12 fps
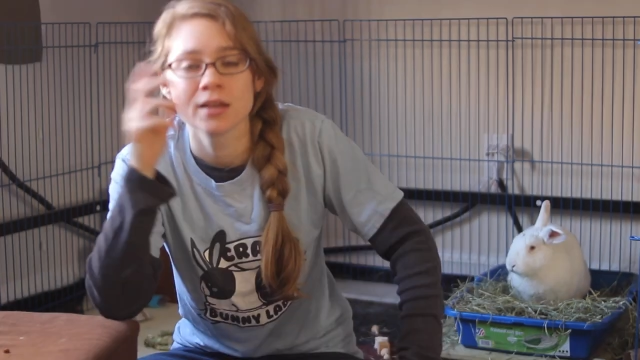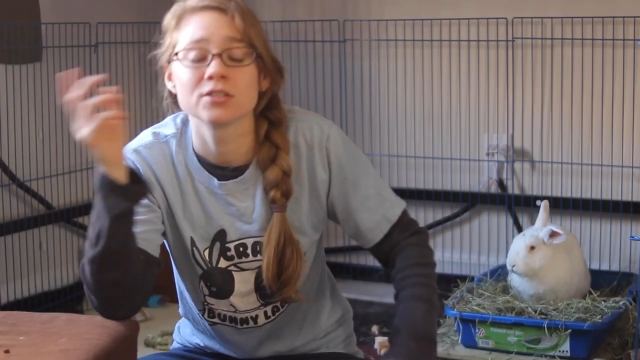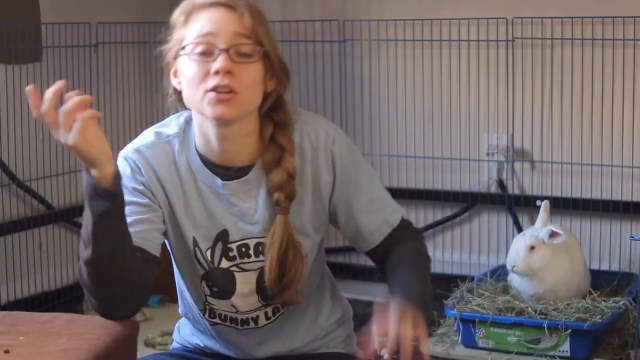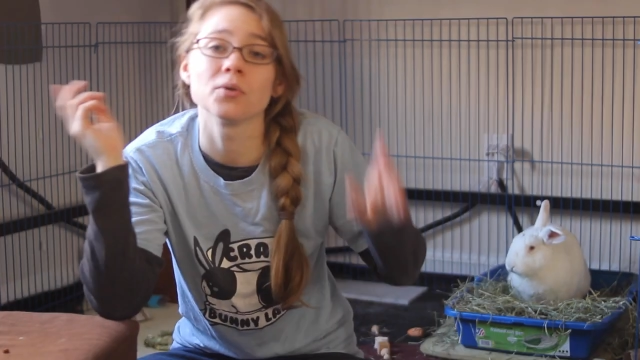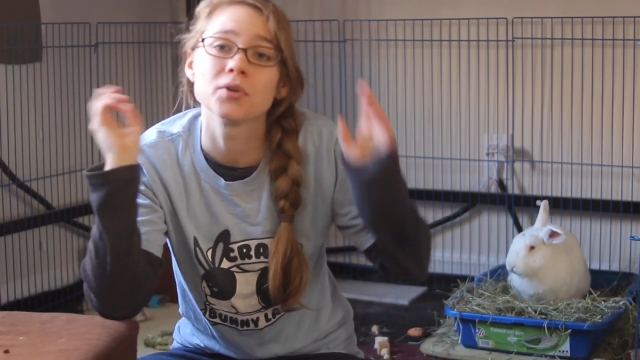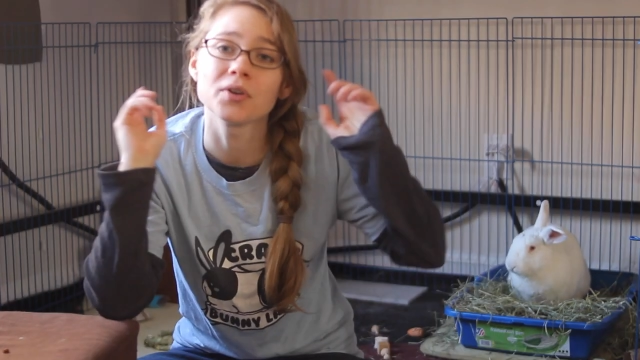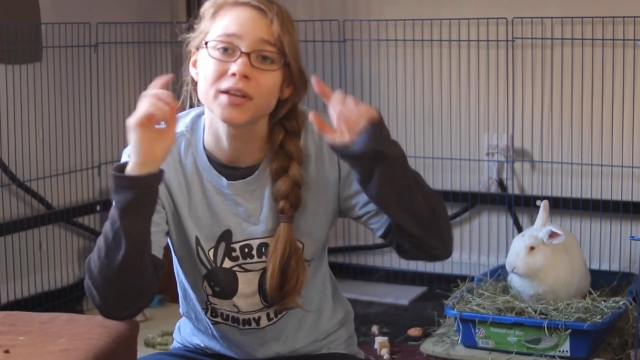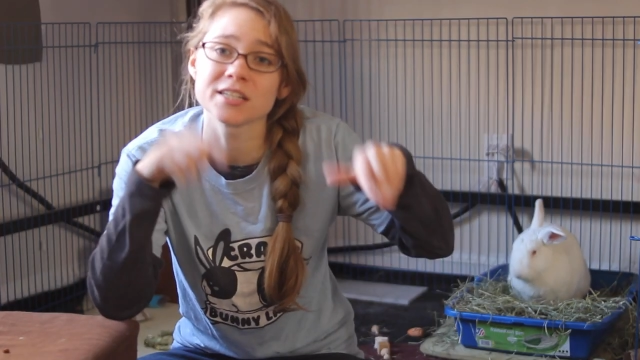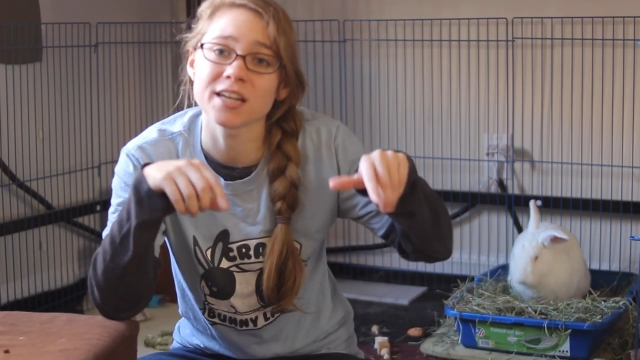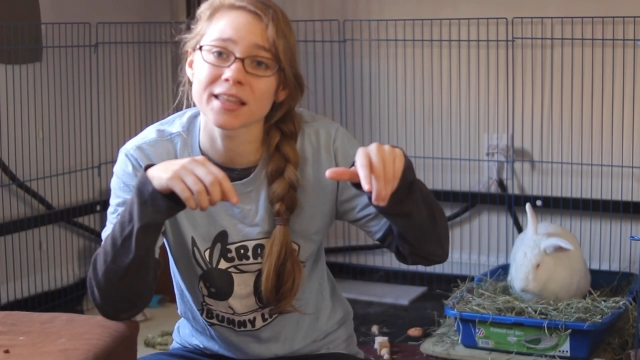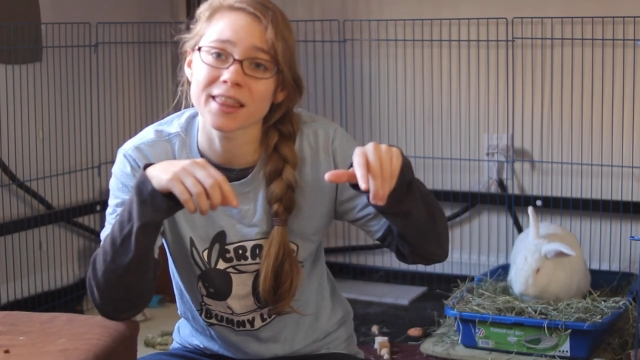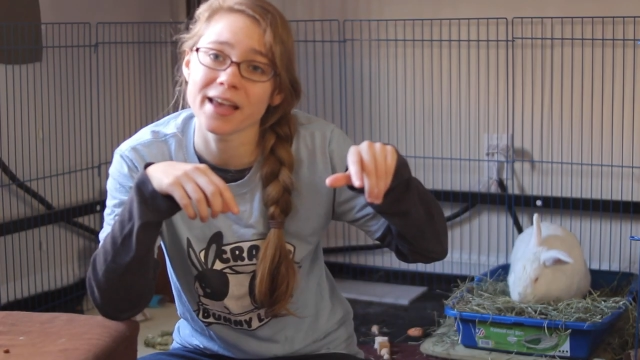So you can
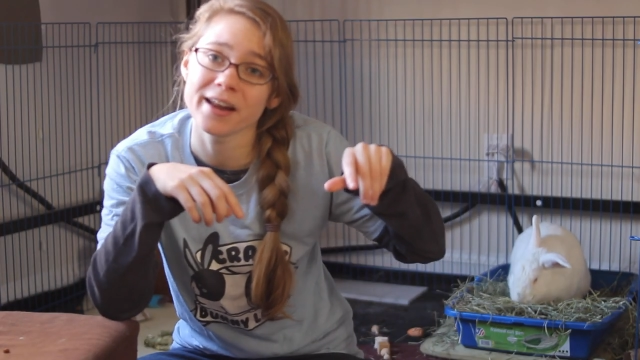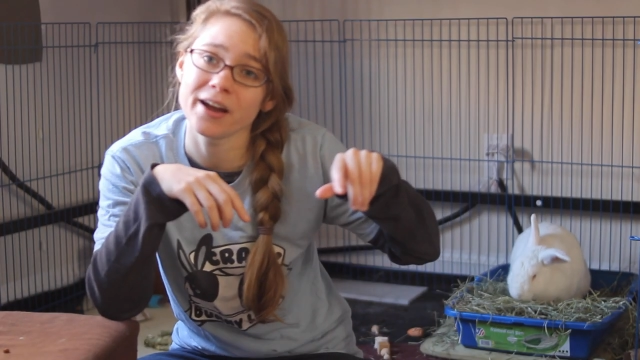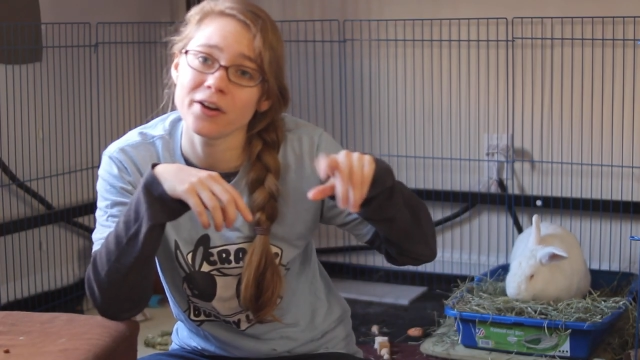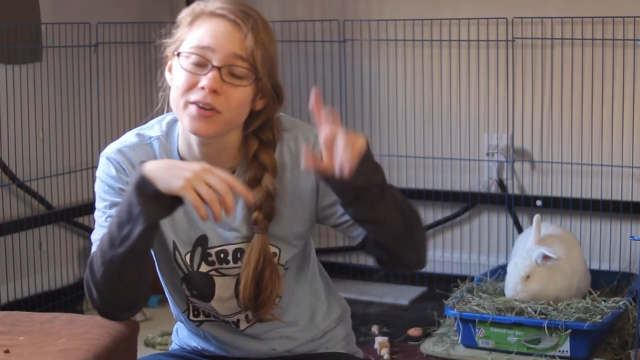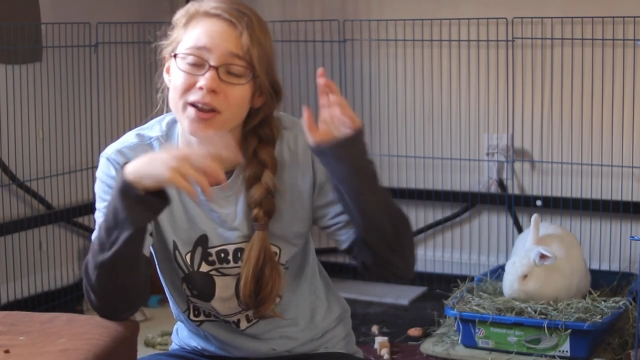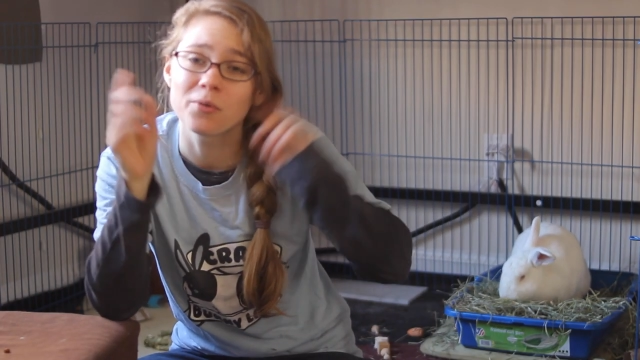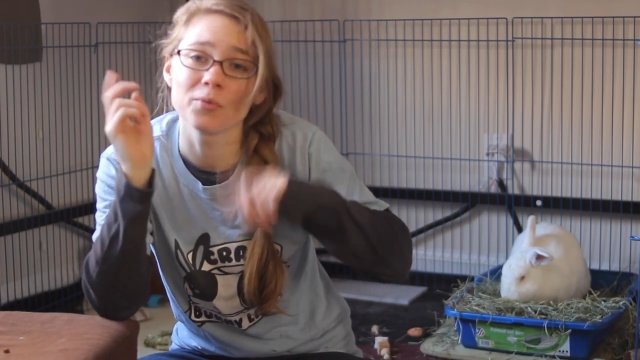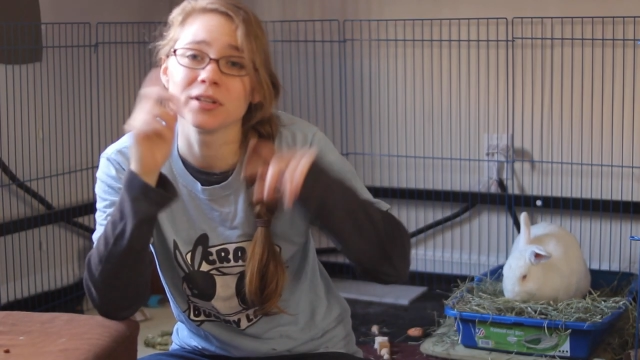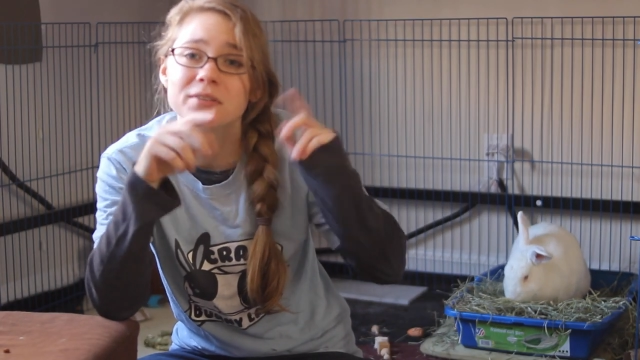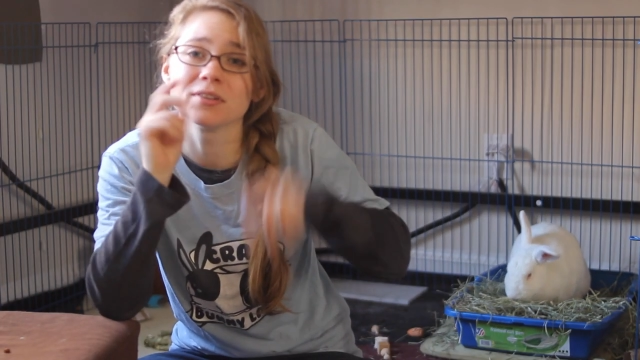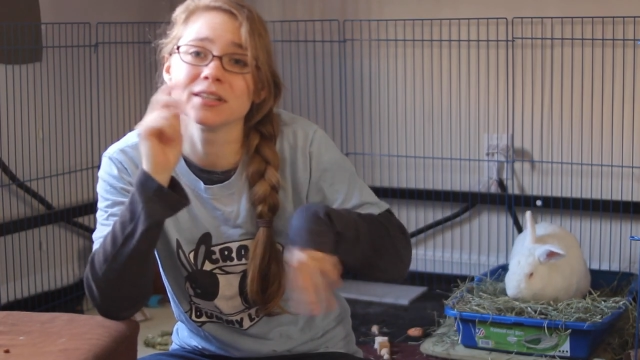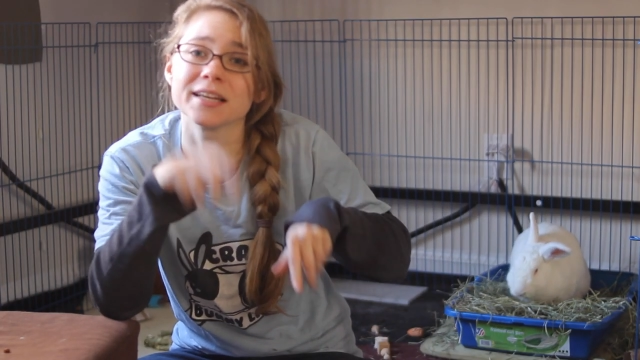check that out. I will
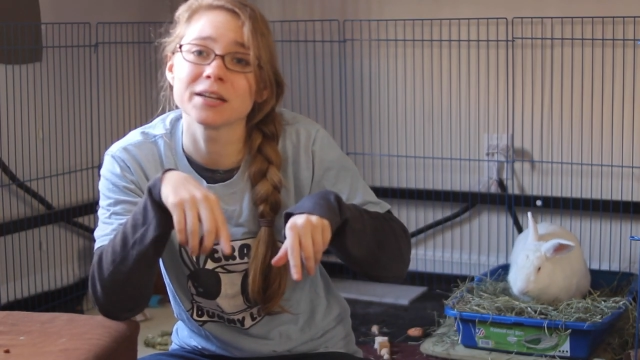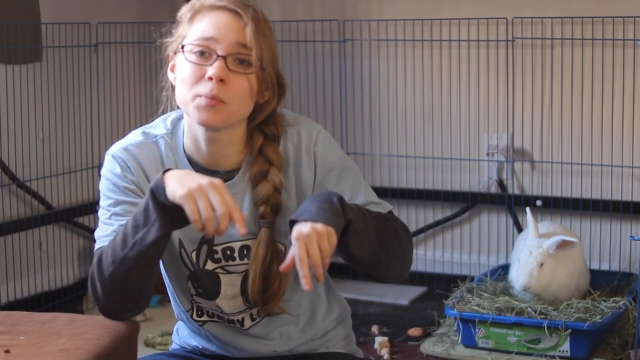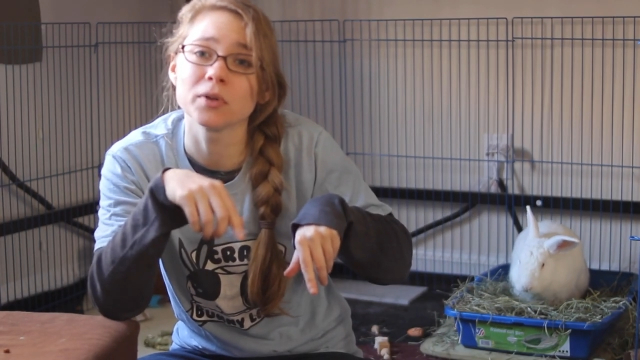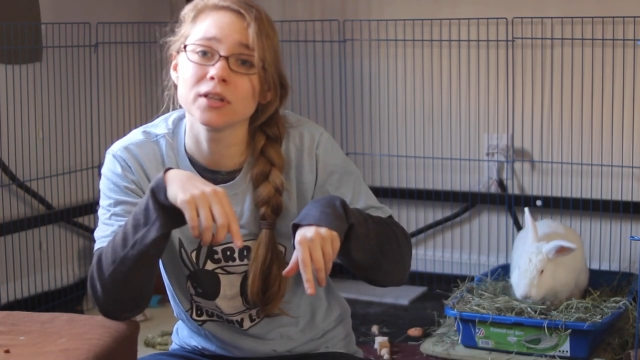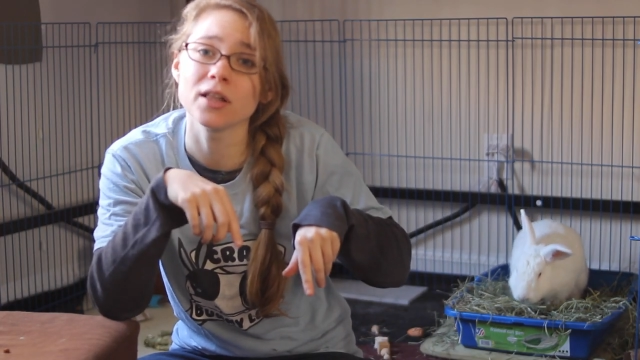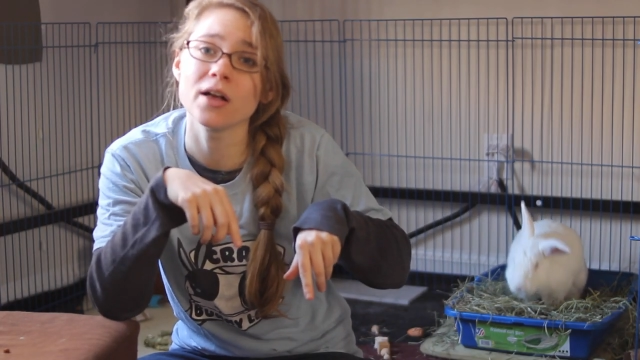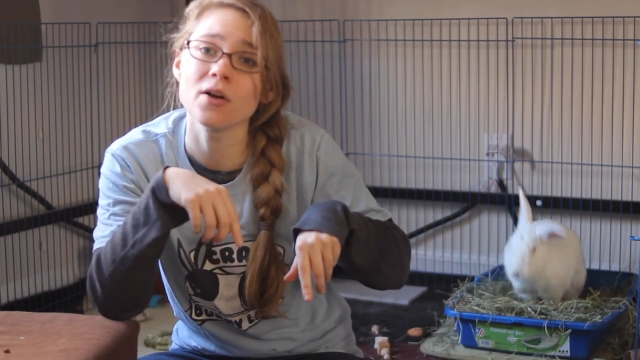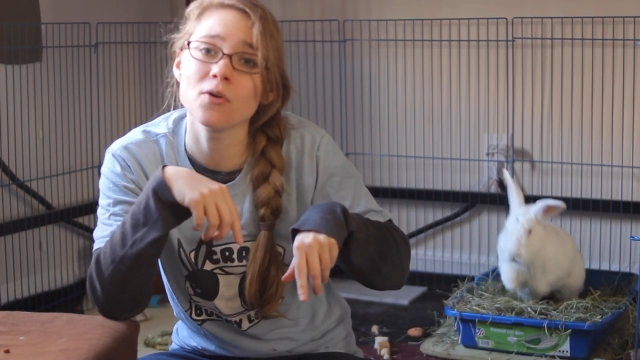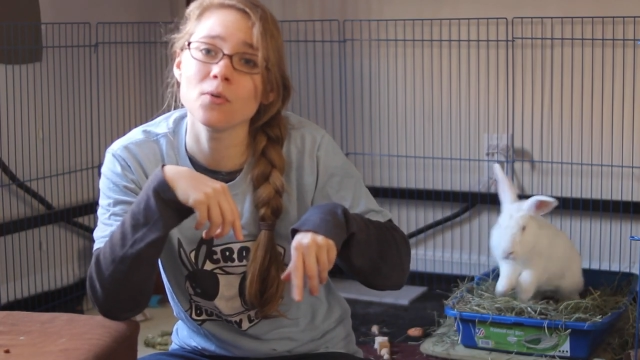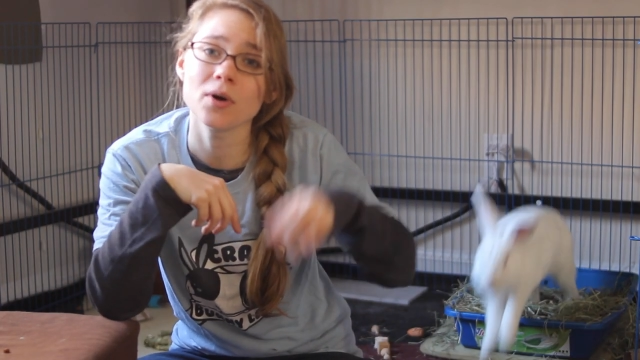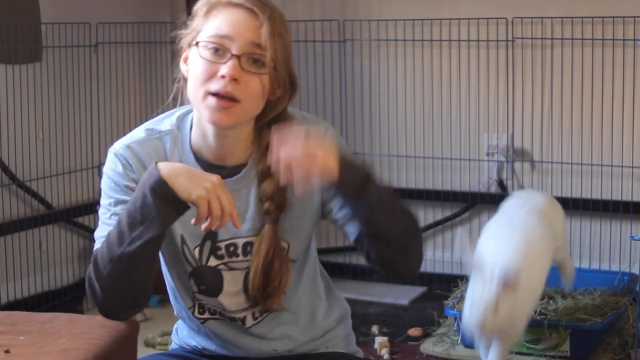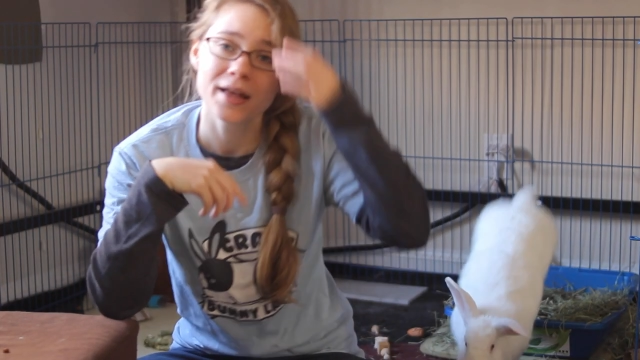leave a link
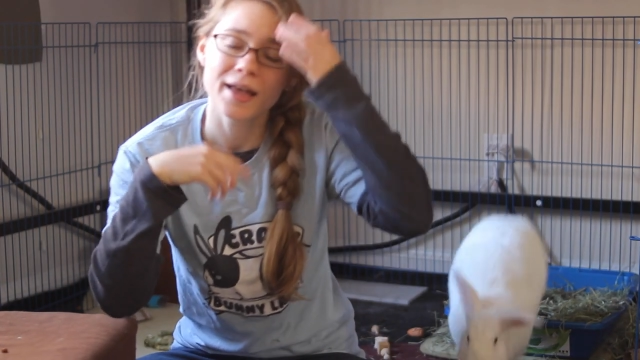below.